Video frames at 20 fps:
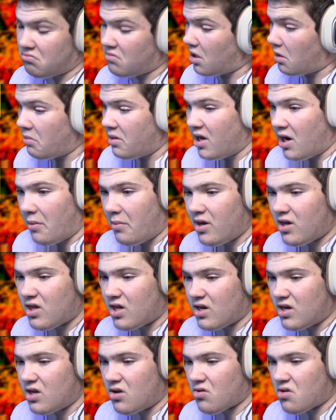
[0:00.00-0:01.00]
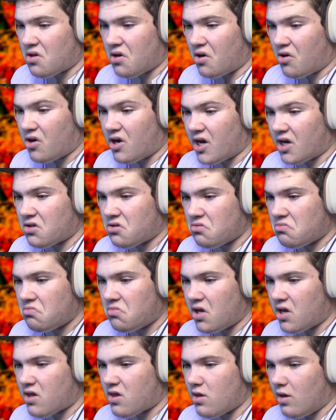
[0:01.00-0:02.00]
I mean, I'm excited to use an Aerodactyl.
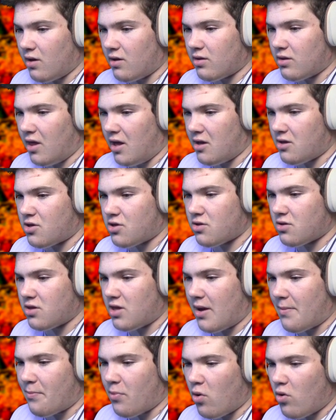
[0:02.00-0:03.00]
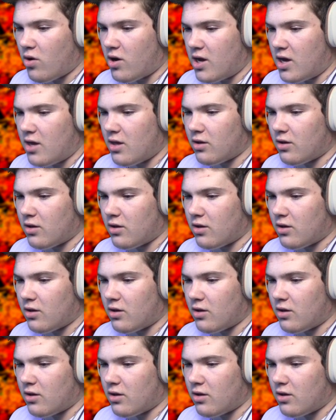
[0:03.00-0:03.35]
It's not that, that bulky.